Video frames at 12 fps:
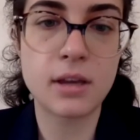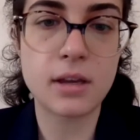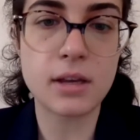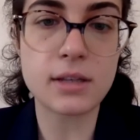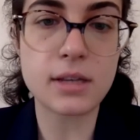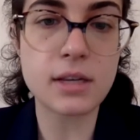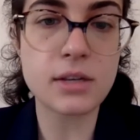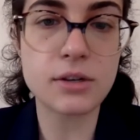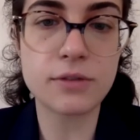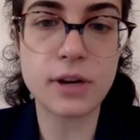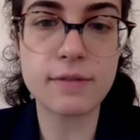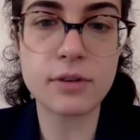It's easier
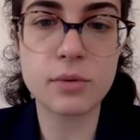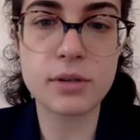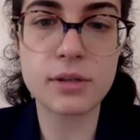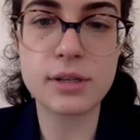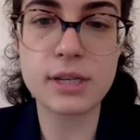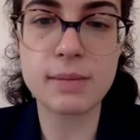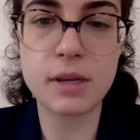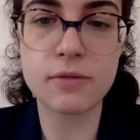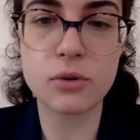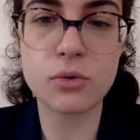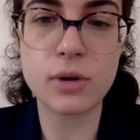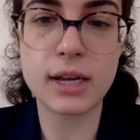for everyone to see me
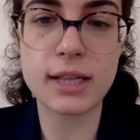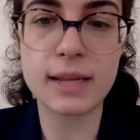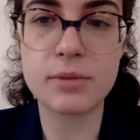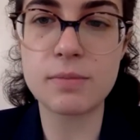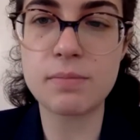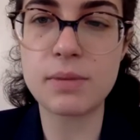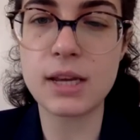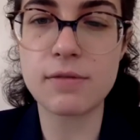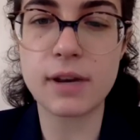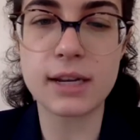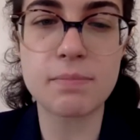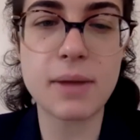for who I claim to be
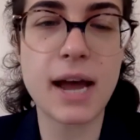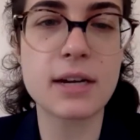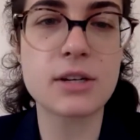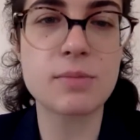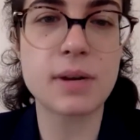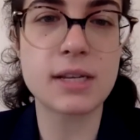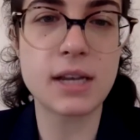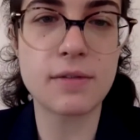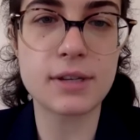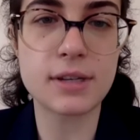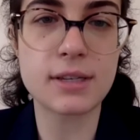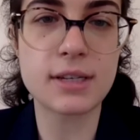if I can package myself
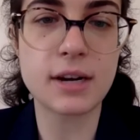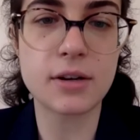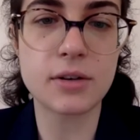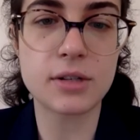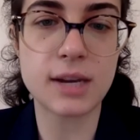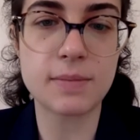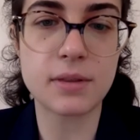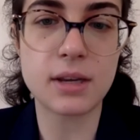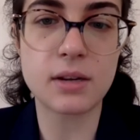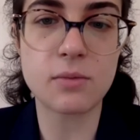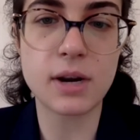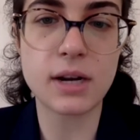as a stereotype that
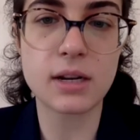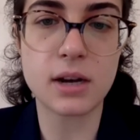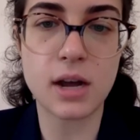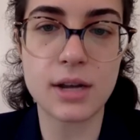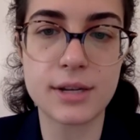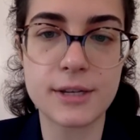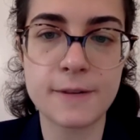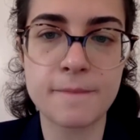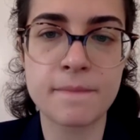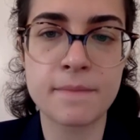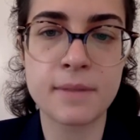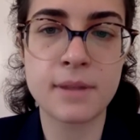they can recognize.
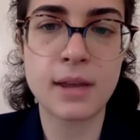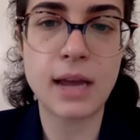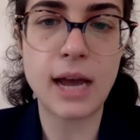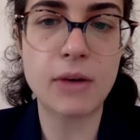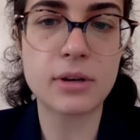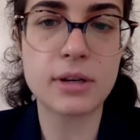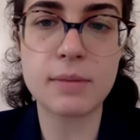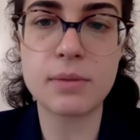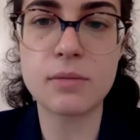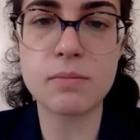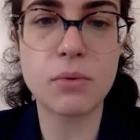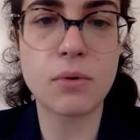How can I
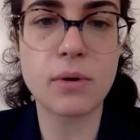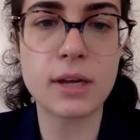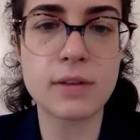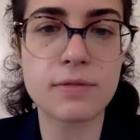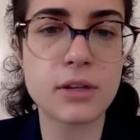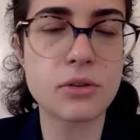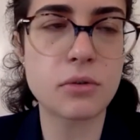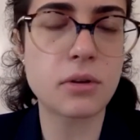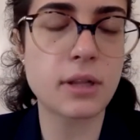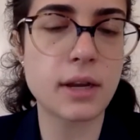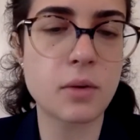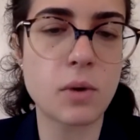be a boy if I don't
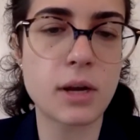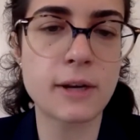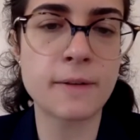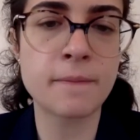look like one?